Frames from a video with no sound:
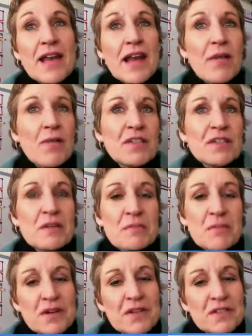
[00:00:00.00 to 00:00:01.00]
And I wasn't
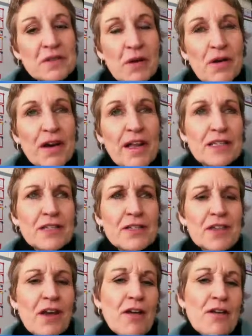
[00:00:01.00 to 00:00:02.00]
embarrassed about it. I
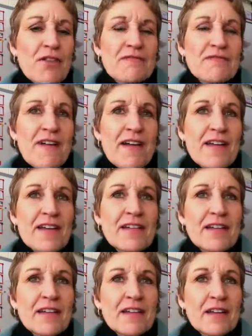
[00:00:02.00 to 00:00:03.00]
teach health in
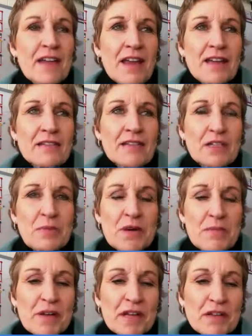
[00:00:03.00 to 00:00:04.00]
Phi-Ed, and that's
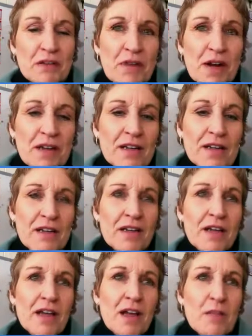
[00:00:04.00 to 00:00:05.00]
part of my undergrad and
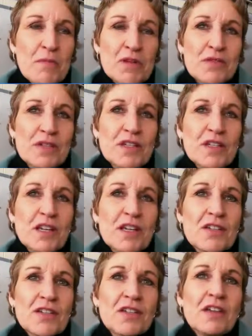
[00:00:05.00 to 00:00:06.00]
elementary
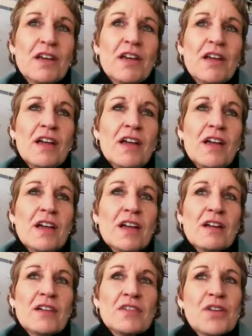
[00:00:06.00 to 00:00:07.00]
education.
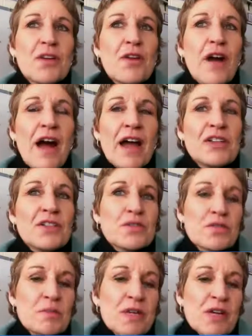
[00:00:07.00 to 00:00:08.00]
So I
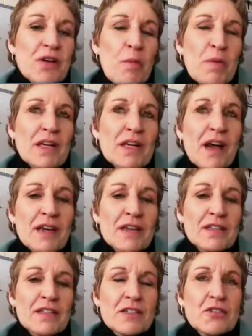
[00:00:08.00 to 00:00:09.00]
just was being open and
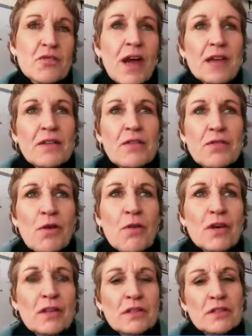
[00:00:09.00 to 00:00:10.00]
honest and trying to
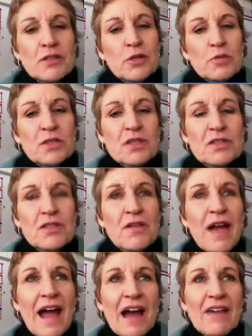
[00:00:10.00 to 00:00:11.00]
throw in a little humor because you
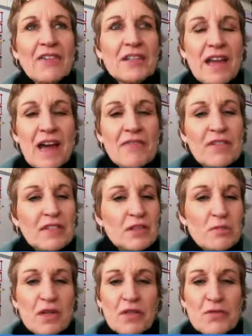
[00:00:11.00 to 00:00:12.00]
have to laugh a
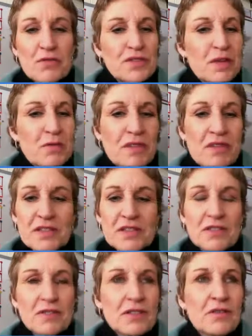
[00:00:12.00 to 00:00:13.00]
little bit through some of
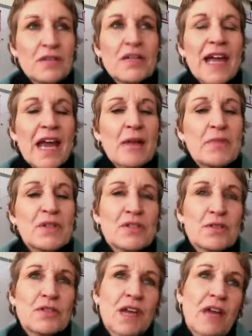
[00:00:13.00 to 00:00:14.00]
this. You can't be
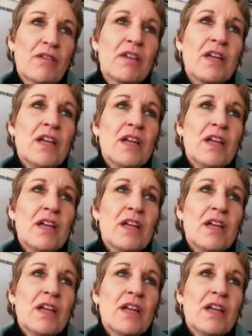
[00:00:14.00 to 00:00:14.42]
so down.